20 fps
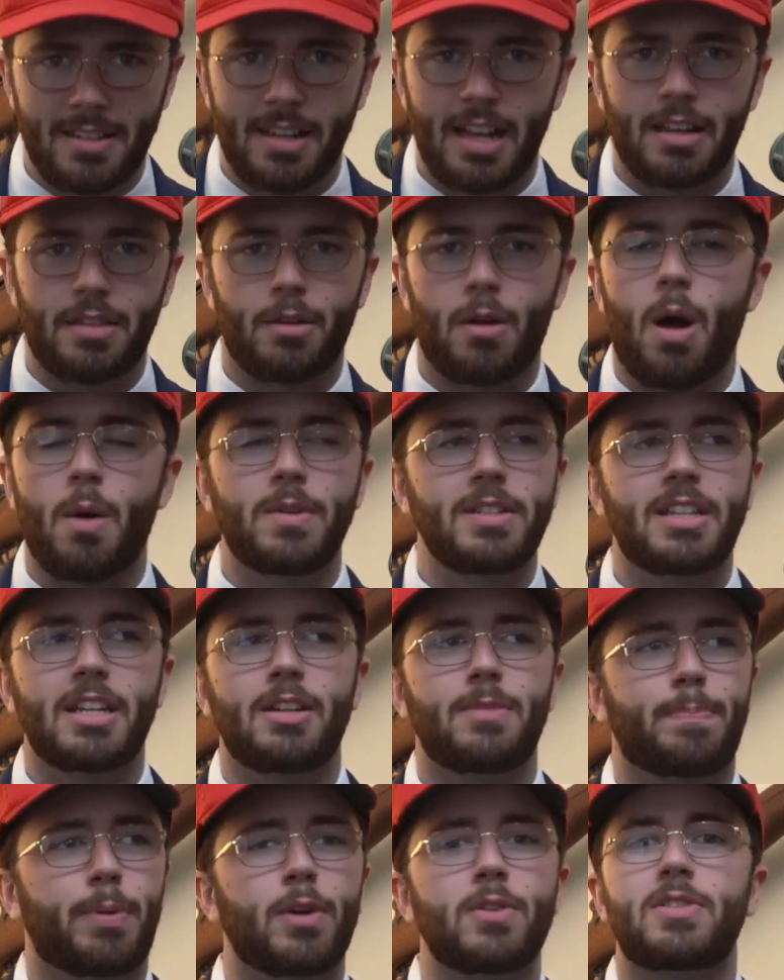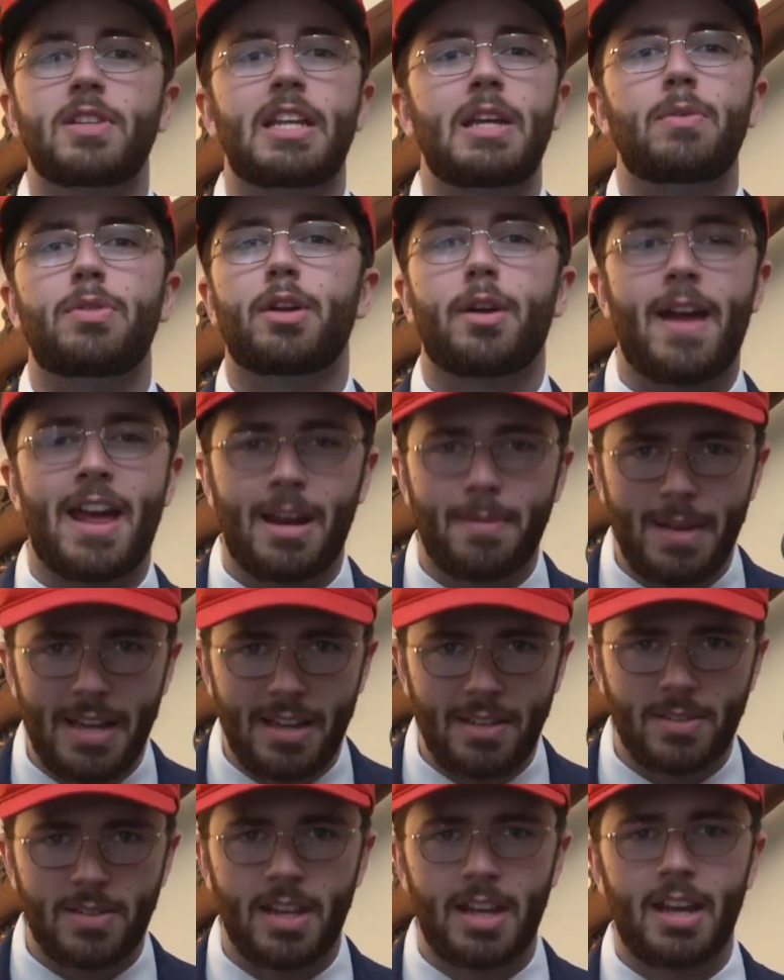Like they're always going to persecute their
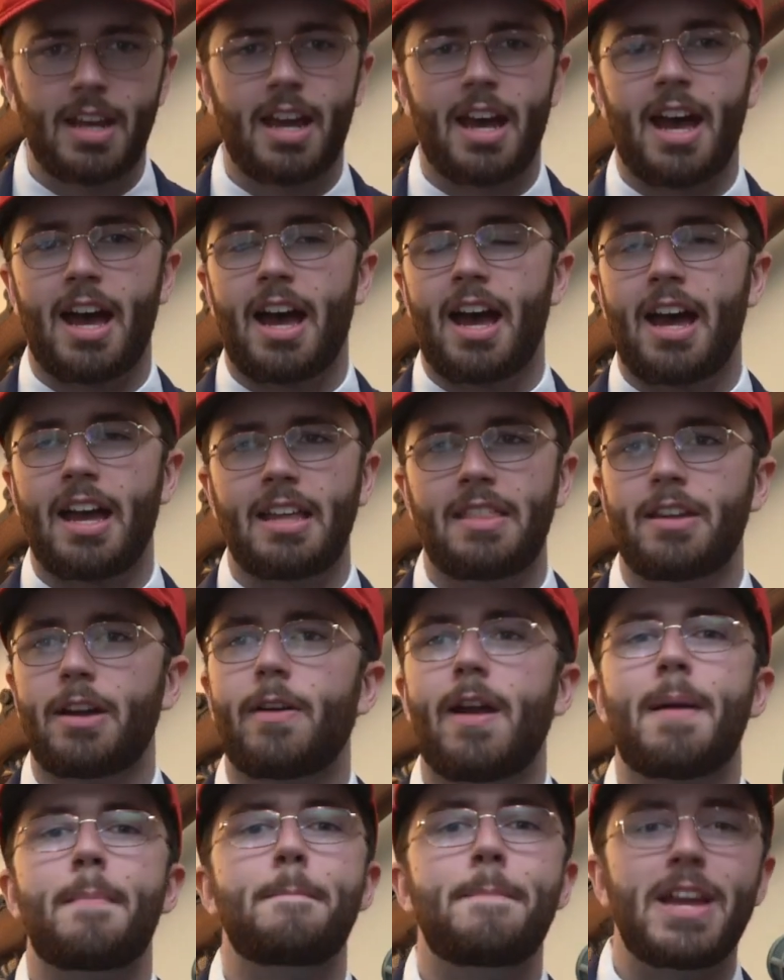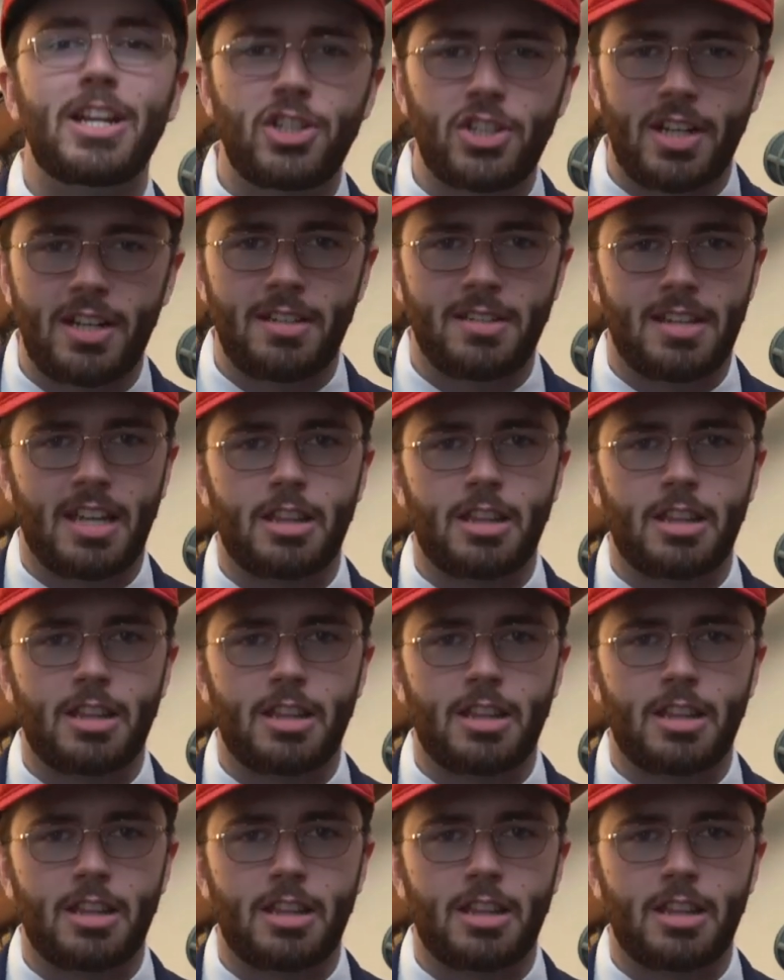enemies, uh, their ambitions.